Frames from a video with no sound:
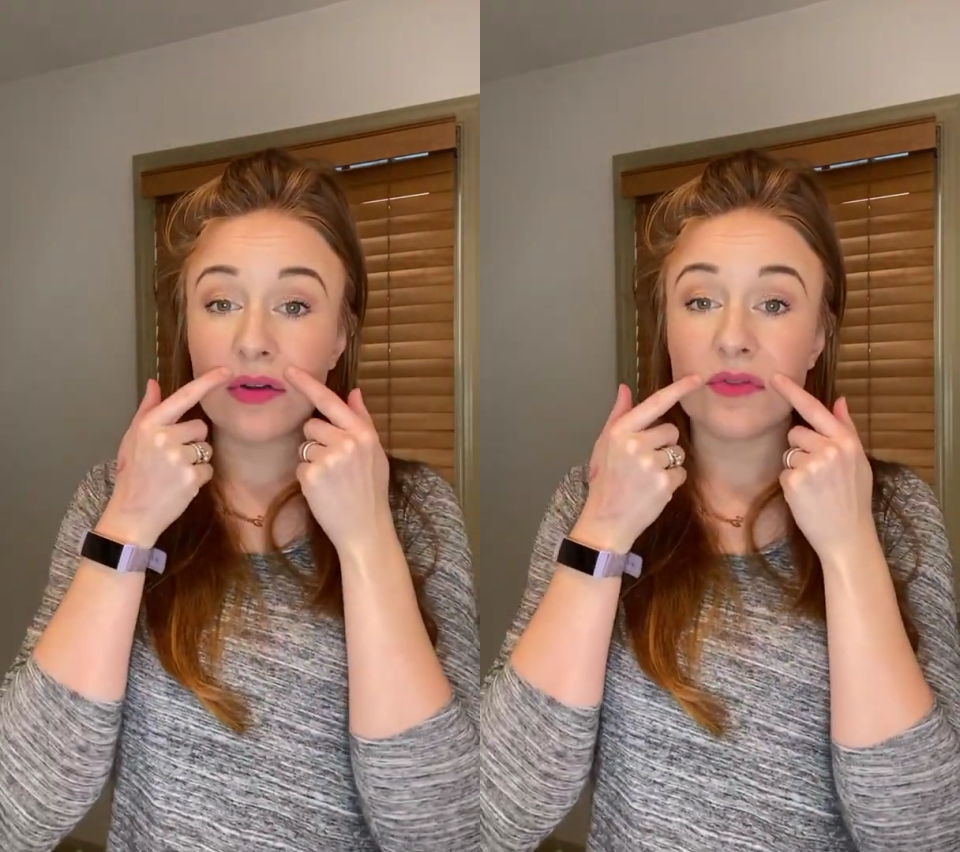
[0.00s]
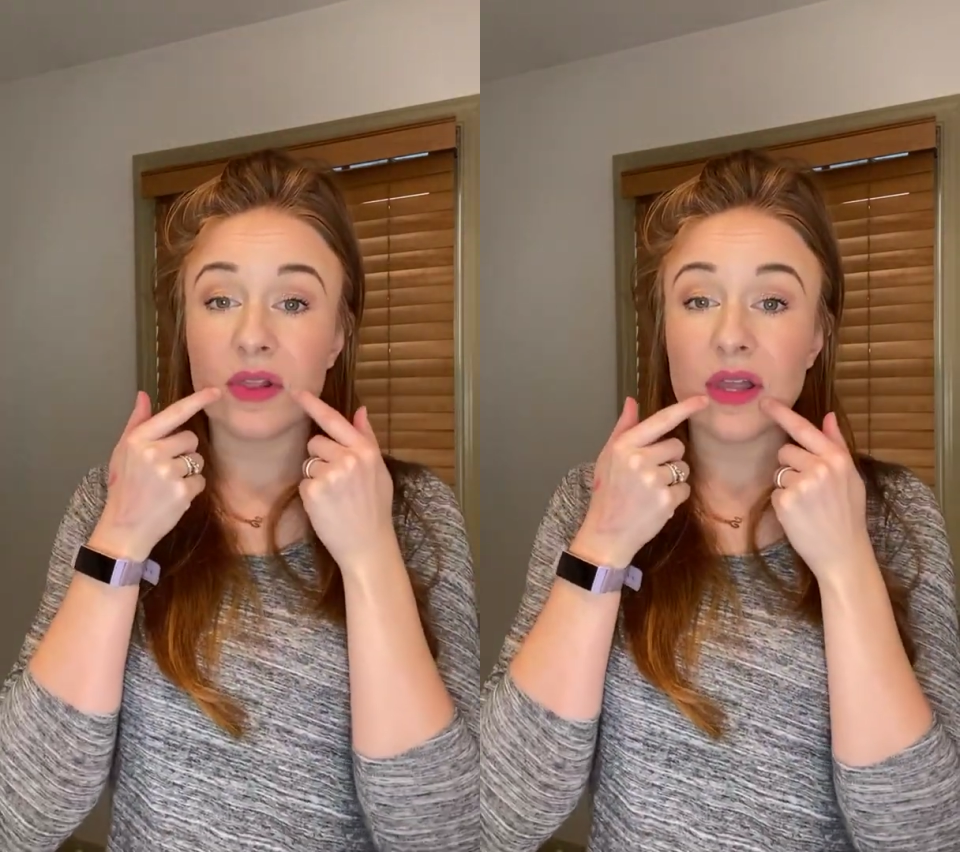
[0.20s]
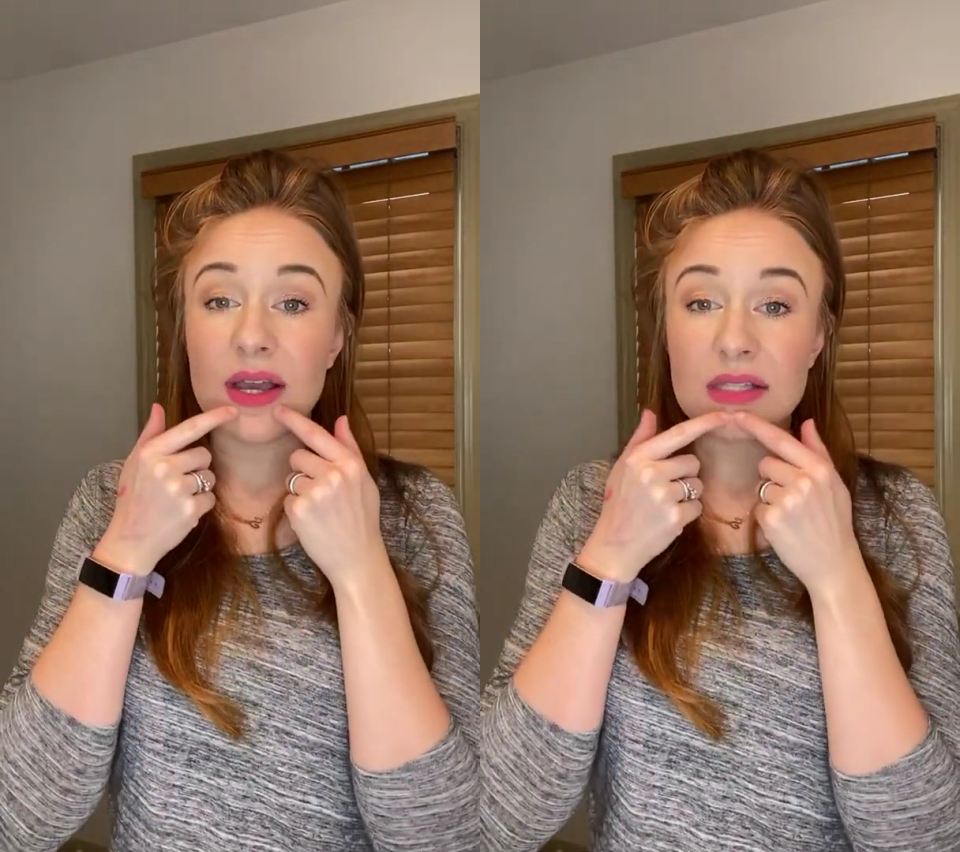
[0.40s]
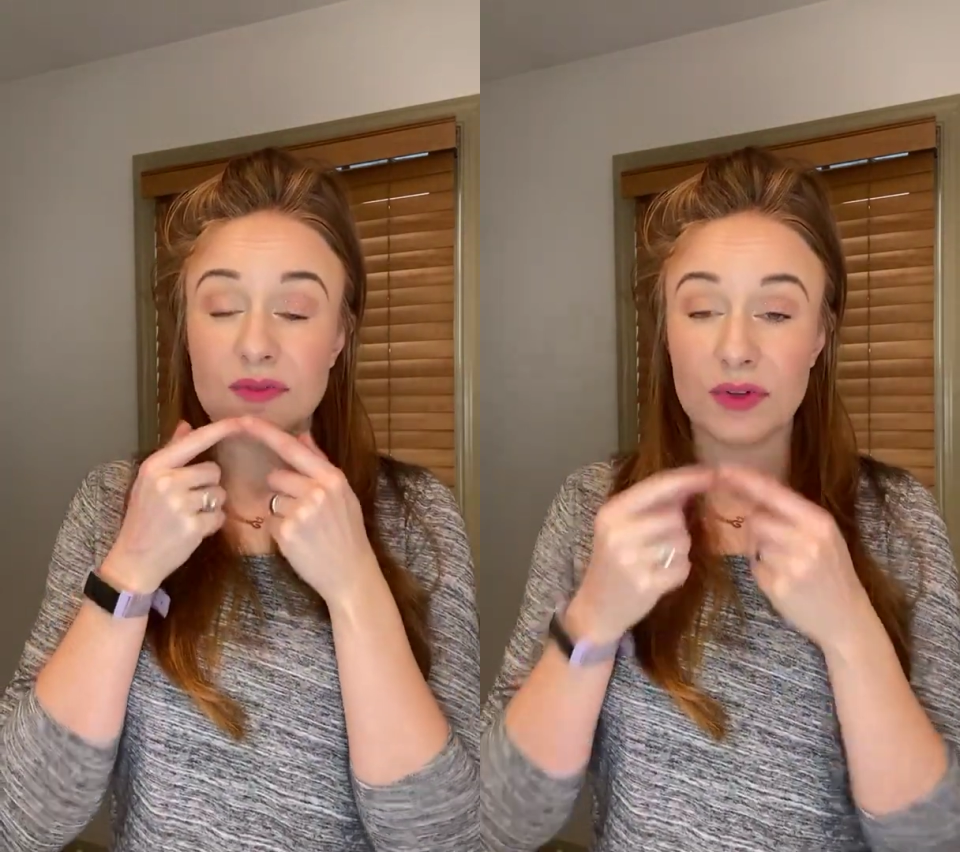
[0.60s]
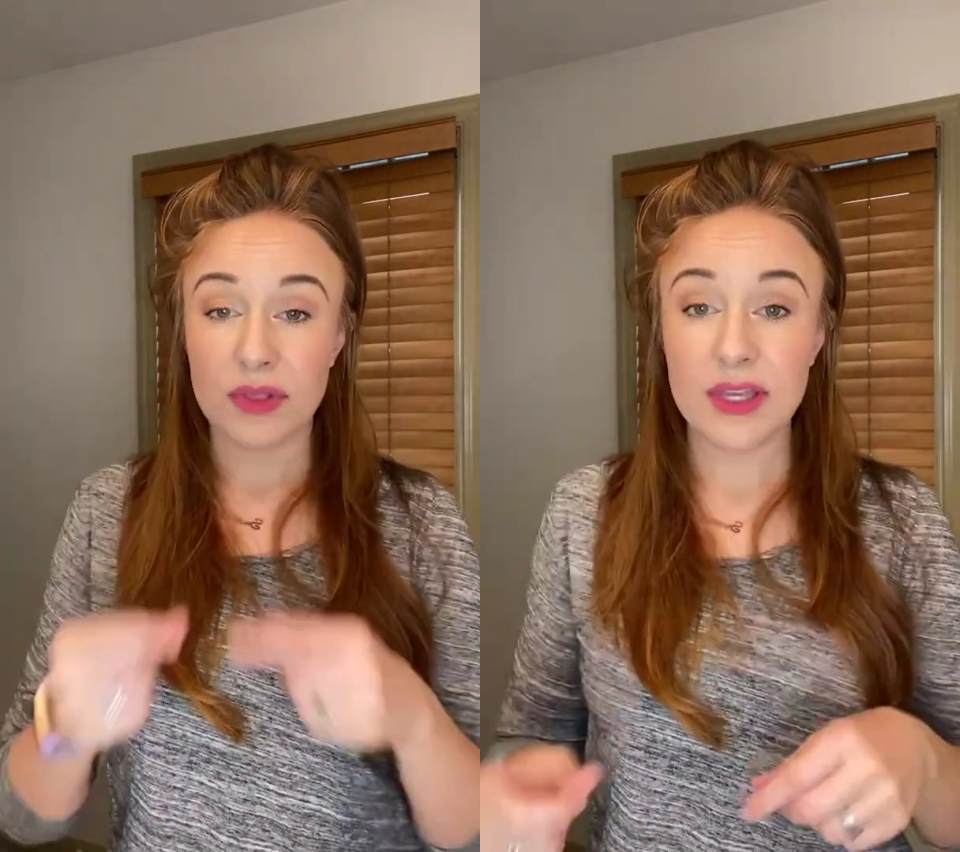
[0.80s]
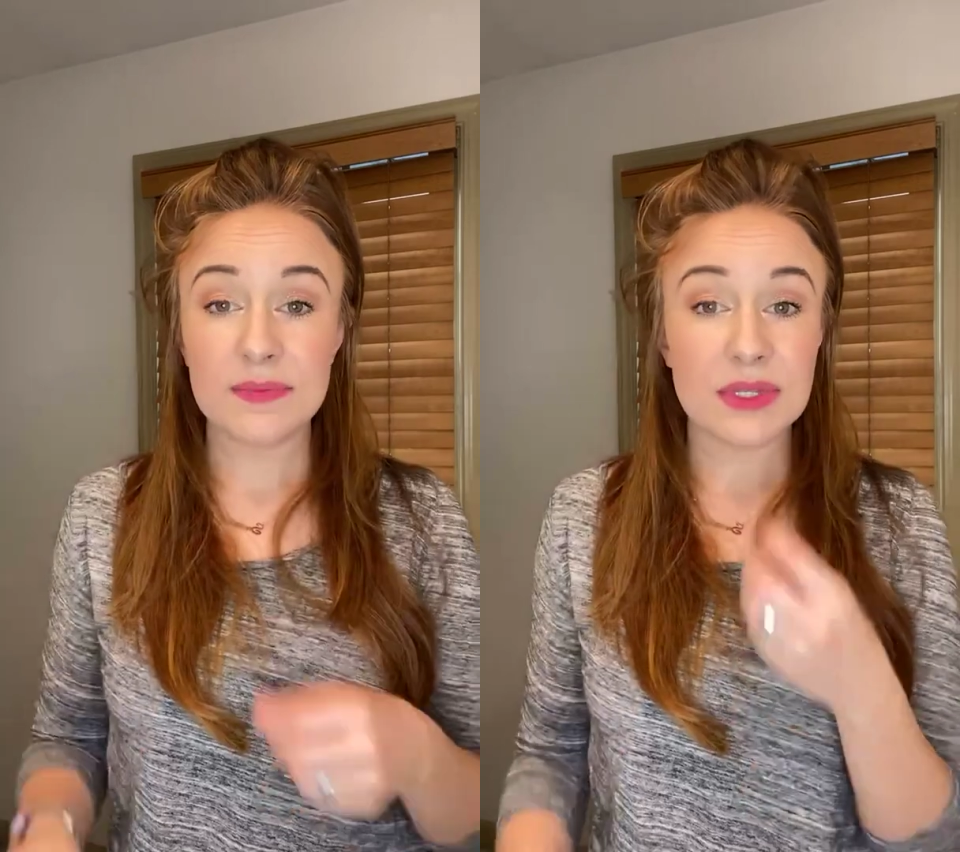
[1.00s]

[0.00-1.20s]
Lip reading: of the lines of your lips,